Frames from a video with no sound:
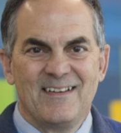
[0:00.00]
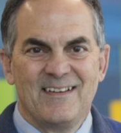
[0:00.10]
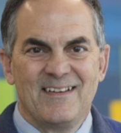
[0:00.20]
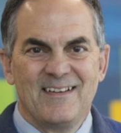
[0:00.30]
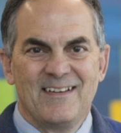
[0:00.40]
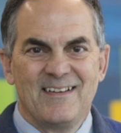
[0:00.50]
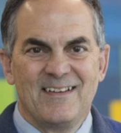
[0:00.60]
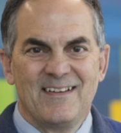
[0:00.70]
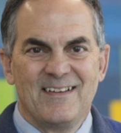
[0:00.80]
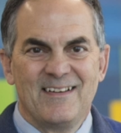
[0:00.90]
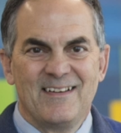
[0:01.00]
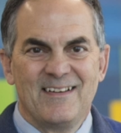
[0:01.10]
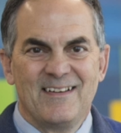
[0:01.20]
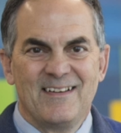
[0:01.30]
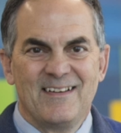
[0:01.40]

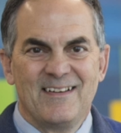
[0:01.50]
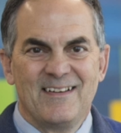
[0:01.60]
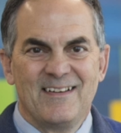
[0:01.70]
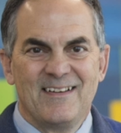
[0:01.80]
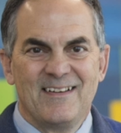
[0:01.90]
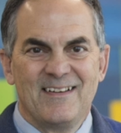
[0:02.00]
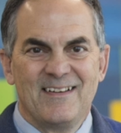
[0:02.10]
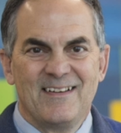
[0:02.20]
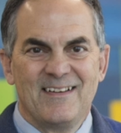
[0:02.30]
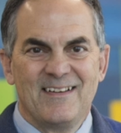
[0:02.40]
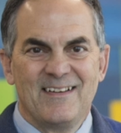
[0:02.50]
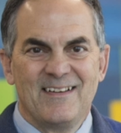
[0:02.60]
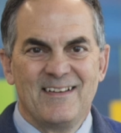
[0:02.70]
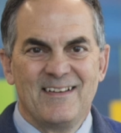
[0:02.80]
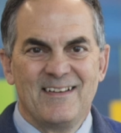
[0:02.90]

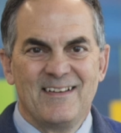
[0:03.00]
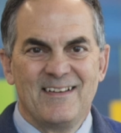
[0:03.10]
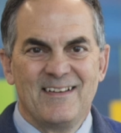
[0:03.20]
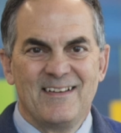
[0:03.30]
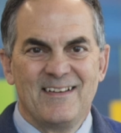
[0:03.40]
This is a still picture; no speech is visible.